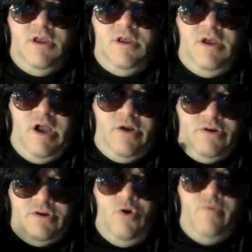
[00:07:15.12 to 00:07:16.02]
I
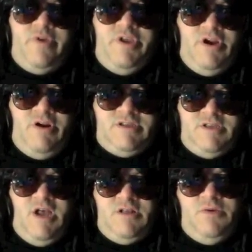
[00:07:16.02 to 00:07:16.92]
couldn't overhear
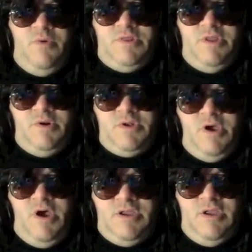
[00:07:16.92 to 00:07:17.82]
exactly what they were
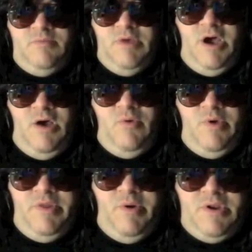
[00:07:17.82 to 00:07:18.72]
talking about
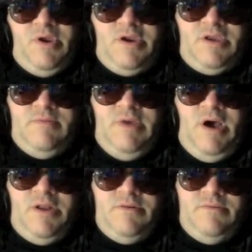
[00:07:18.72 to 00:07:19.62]
when they were talking
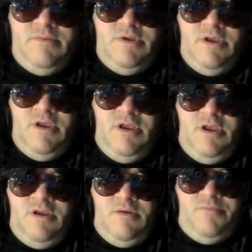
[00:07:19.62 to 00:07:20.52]
about it.
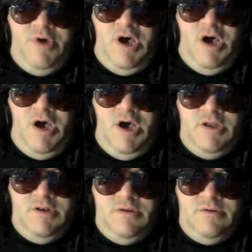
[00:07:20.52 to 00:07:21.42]

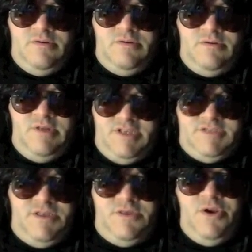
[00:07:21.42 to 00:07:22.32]
But that's
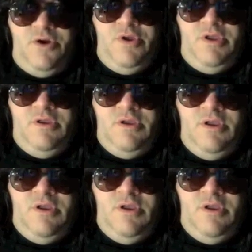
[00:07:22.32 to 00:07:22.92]
the theory.